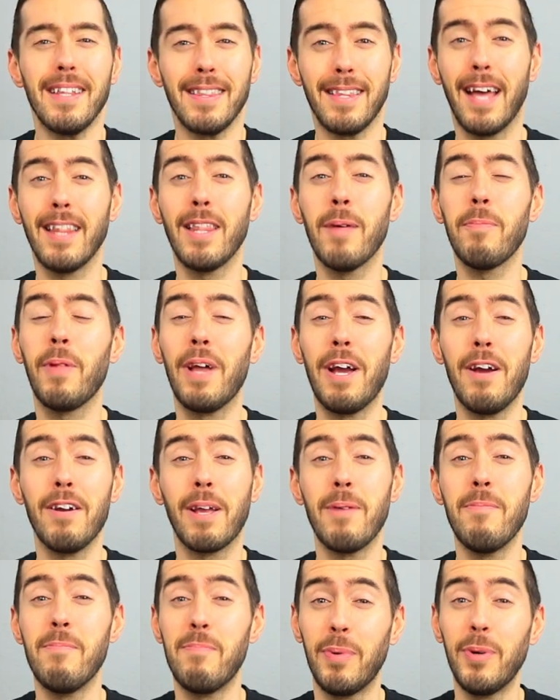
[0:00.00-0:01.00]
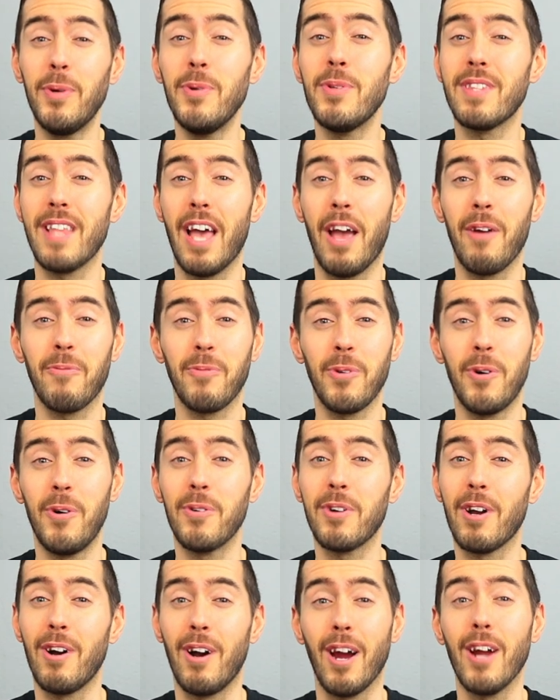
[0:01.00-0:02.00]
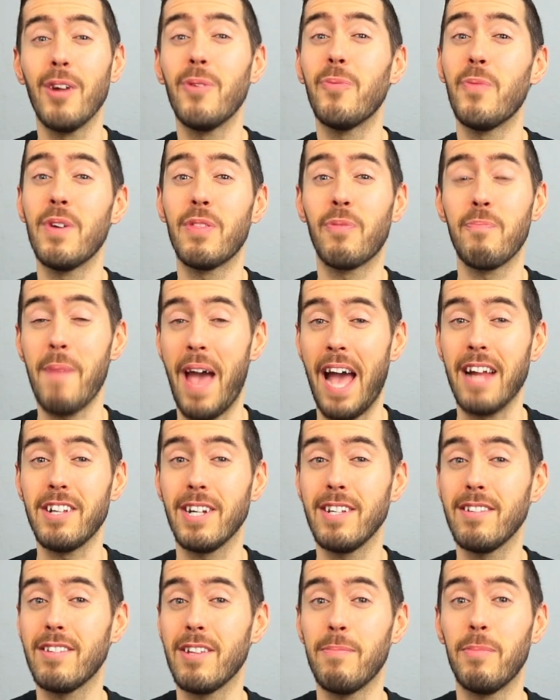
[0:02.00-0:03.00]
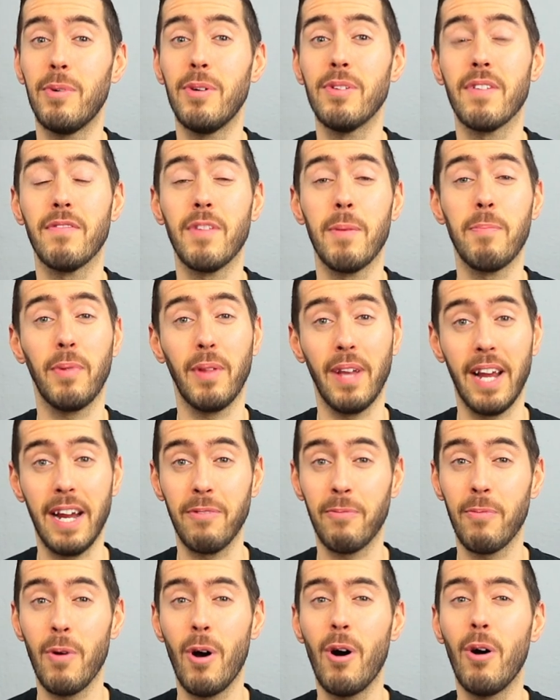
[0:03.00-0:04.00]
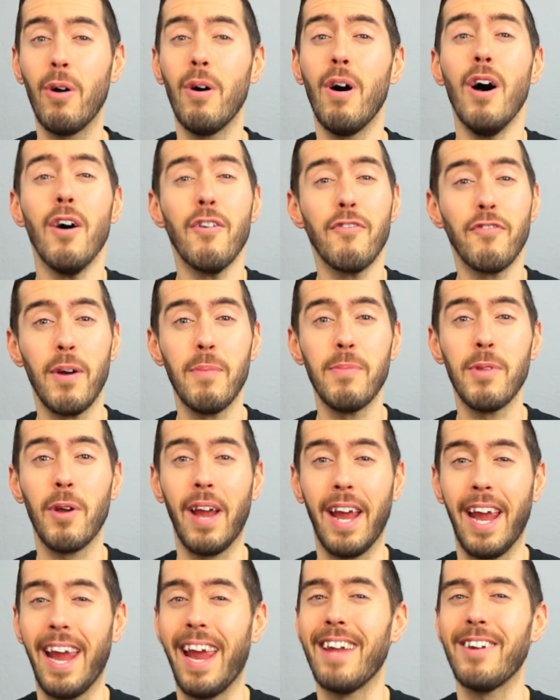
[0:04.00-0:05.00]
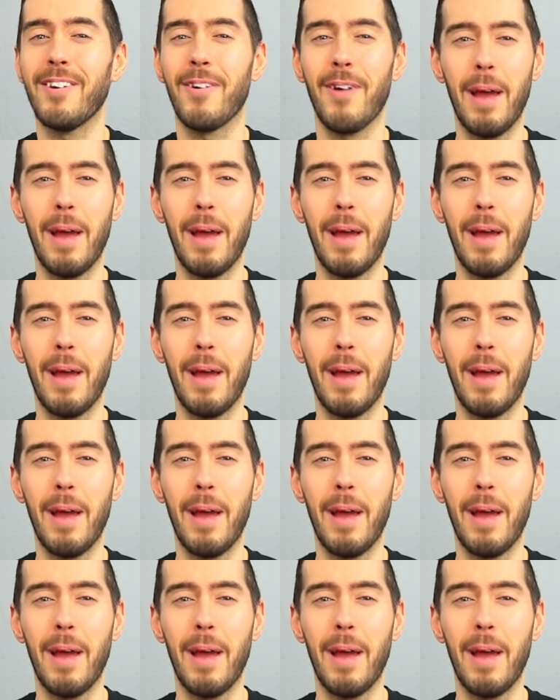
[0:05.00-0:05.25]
Then the player can boost that role card with matching symbols of the played role from their hand or